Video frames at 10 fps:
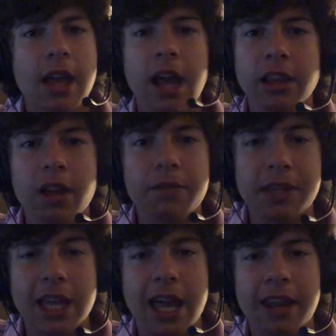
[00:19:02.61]
I love
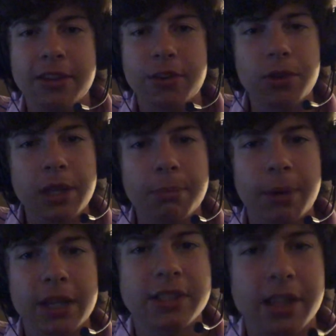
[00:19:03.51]
the attitude he
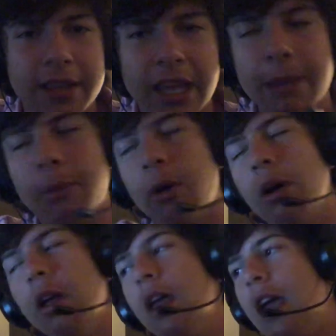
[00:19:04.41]
brings to the
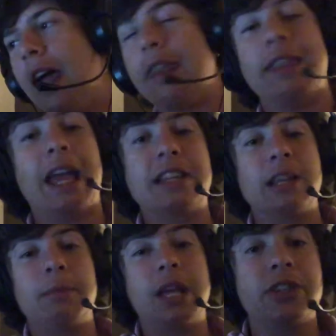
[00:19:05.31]
table. And that's
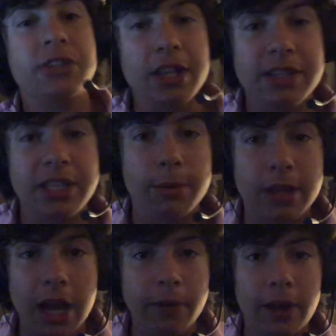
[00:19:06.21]
something I just didn't see with
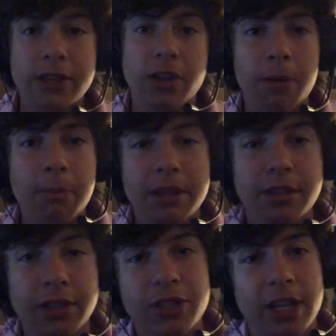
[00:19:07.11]
Kyrie. I saw him
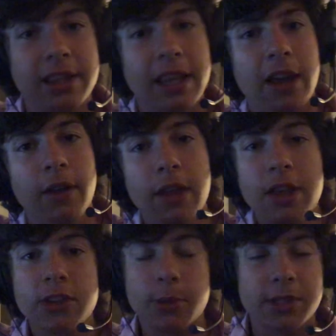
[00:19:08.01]
mentally checked out.
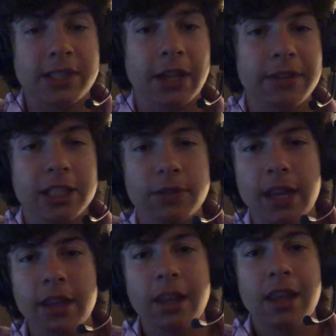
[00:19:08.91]
So as a Celtics
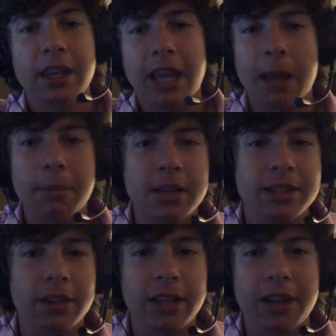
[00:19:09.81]
fan, Kemba is
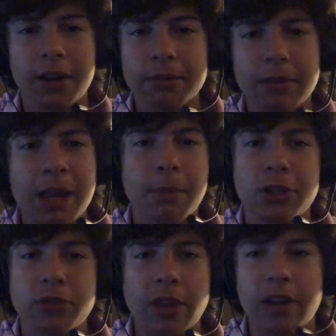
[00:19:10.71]
a leader. I'd
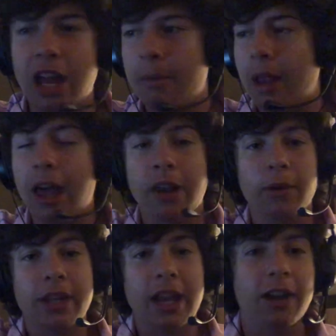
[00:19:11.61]
much rather have him out. I
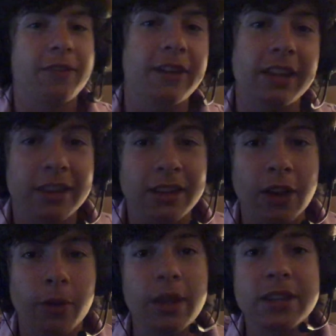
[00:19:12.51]
don't care if he,
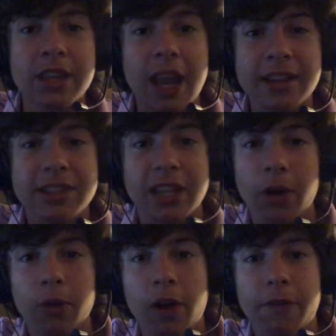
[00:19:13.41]
isn't as
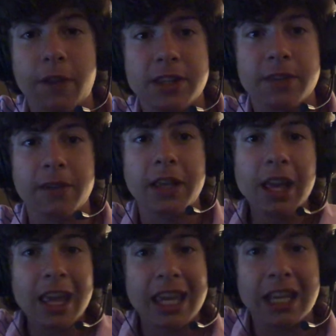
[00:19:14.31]
skilled offensively.
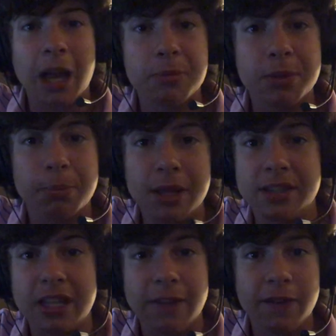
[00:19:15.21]
He comes and plays
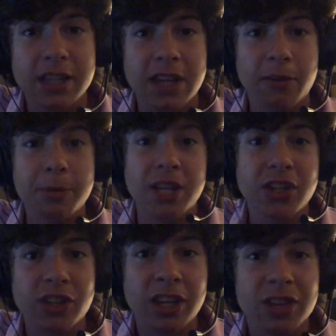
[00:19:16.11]
defense every
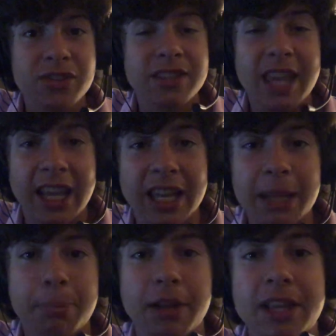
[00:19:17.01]
possession. He doesn't take any
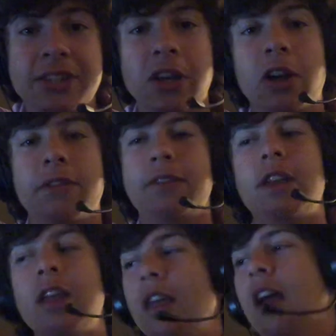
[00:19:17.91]
plays off.
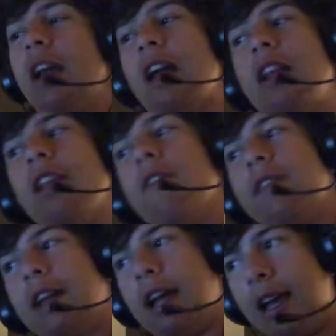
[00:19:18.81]
I love
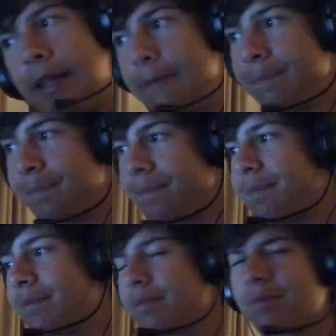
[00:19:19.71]
the guy.
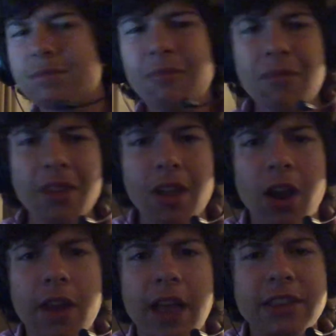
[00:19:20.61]
All
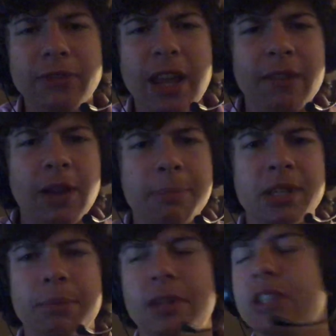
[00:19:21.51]
right, that wraps
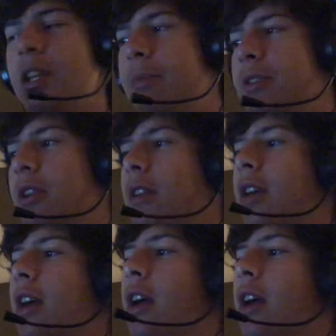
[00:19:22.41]
up this episode.